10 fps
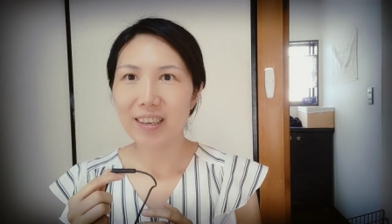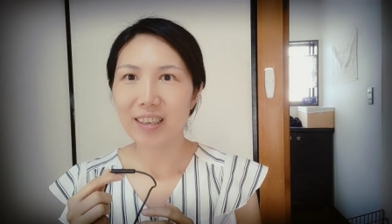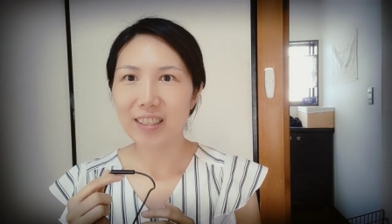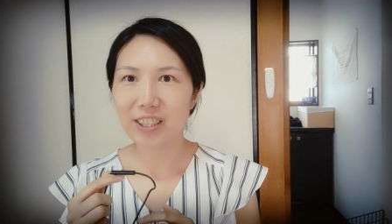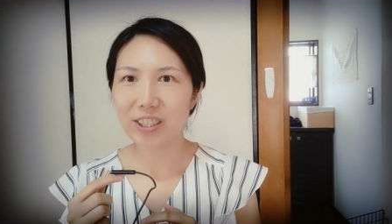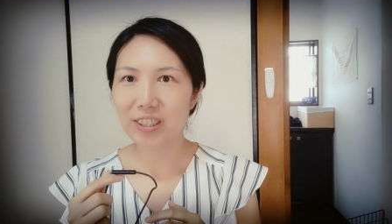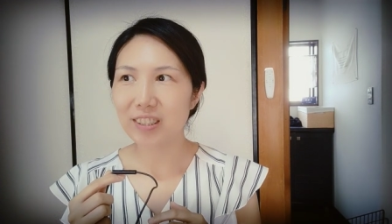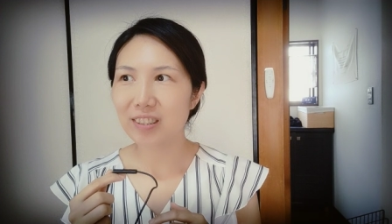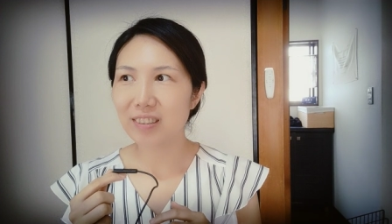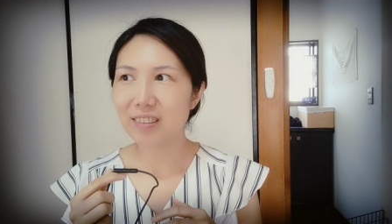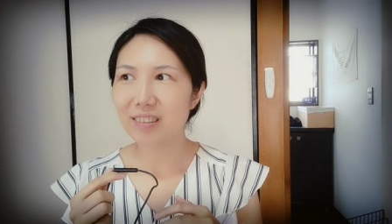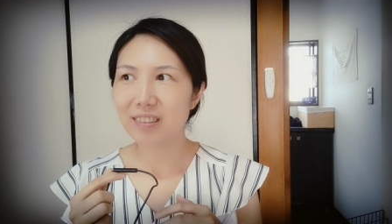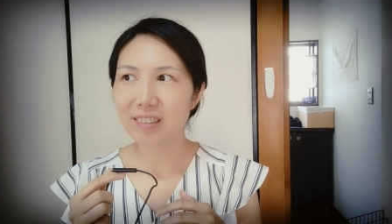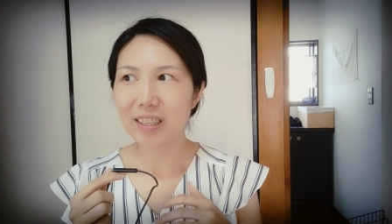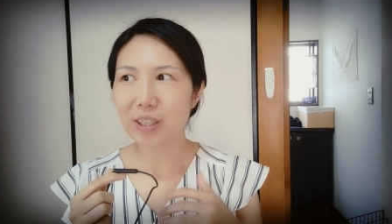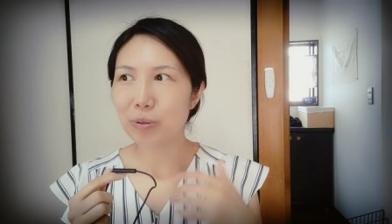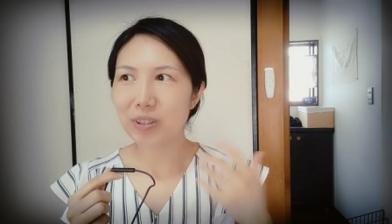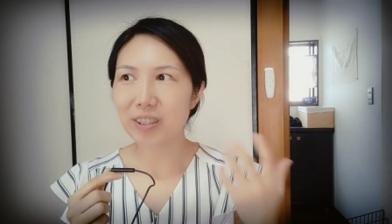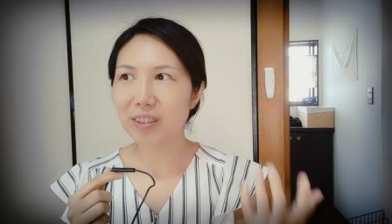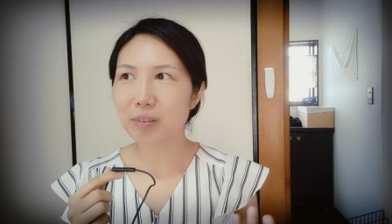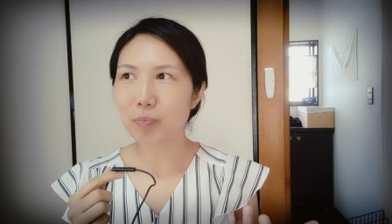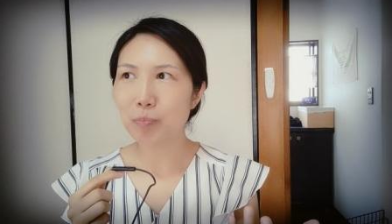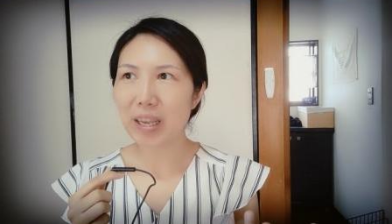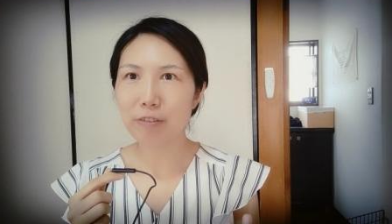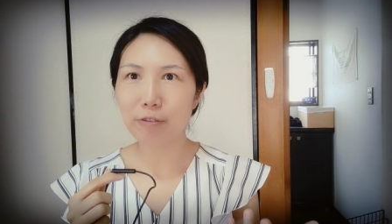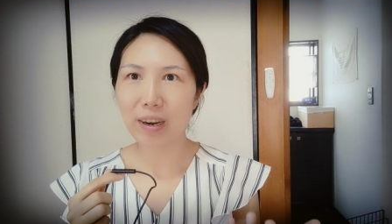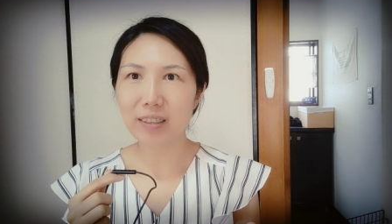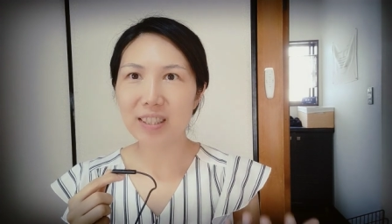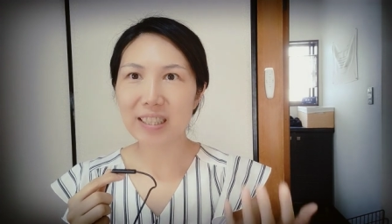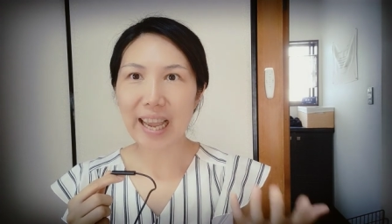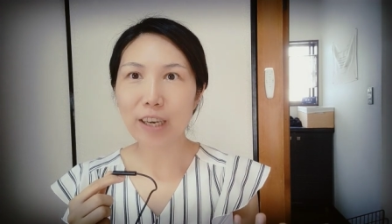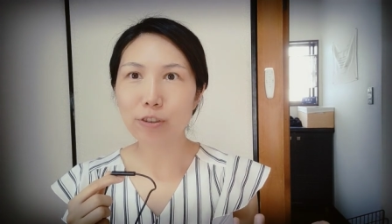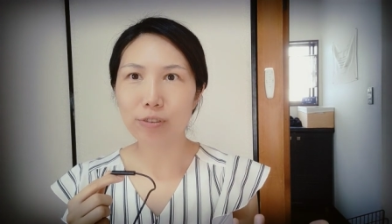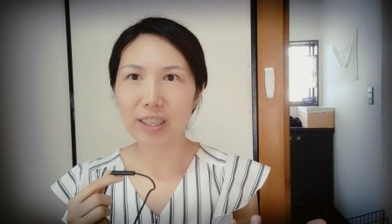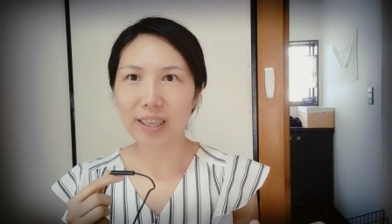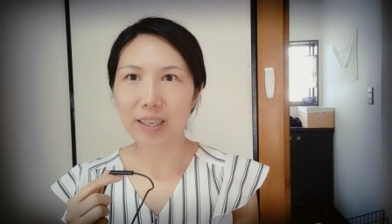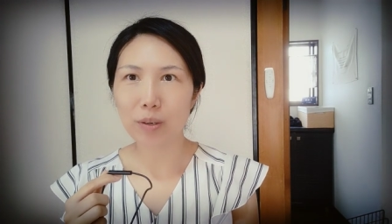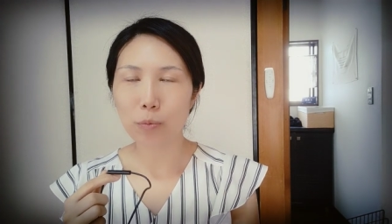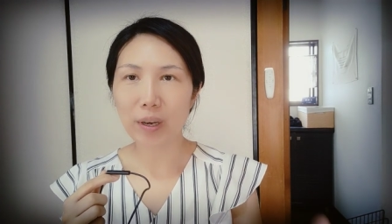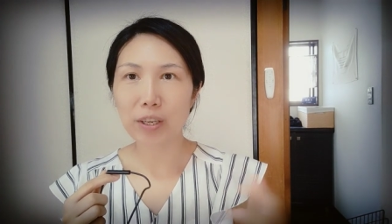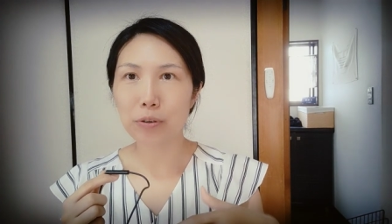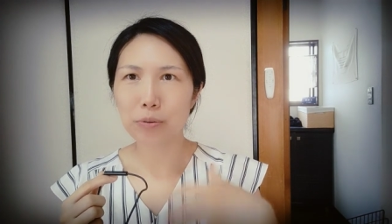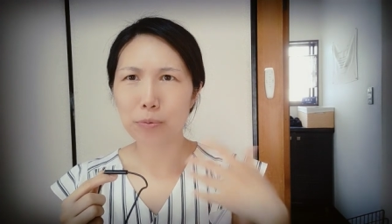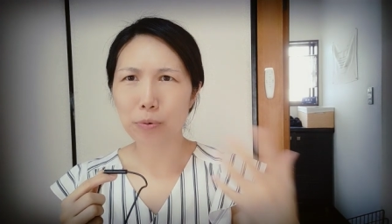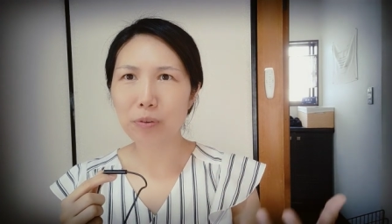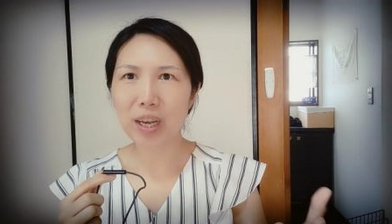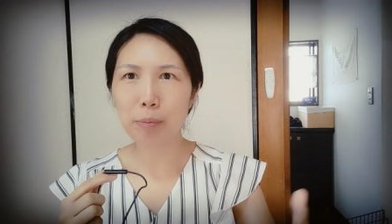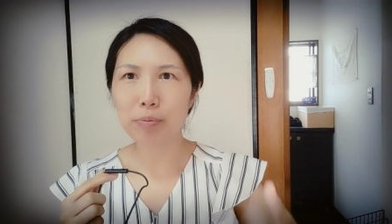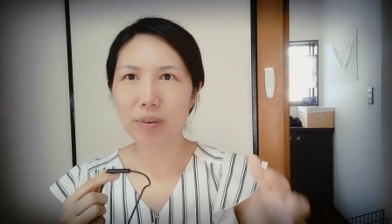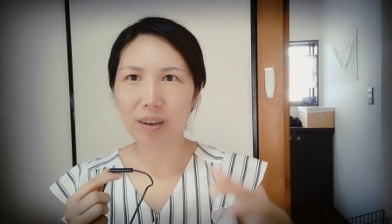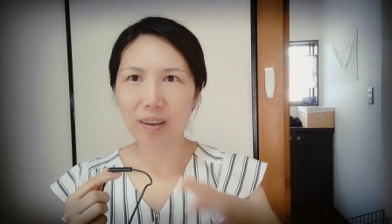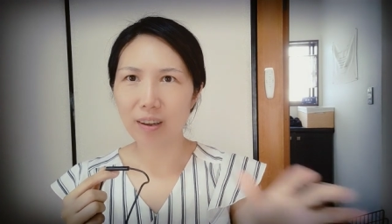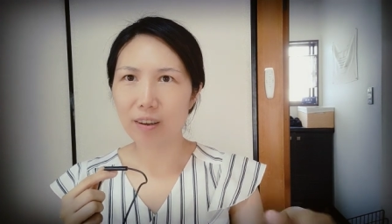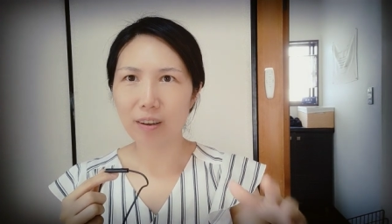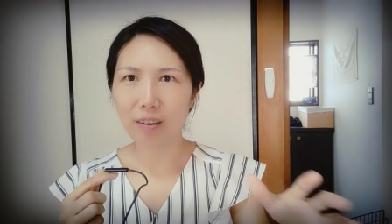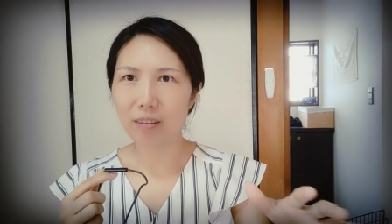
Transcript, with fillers: It's just you just make friends naturally when you grown up uh,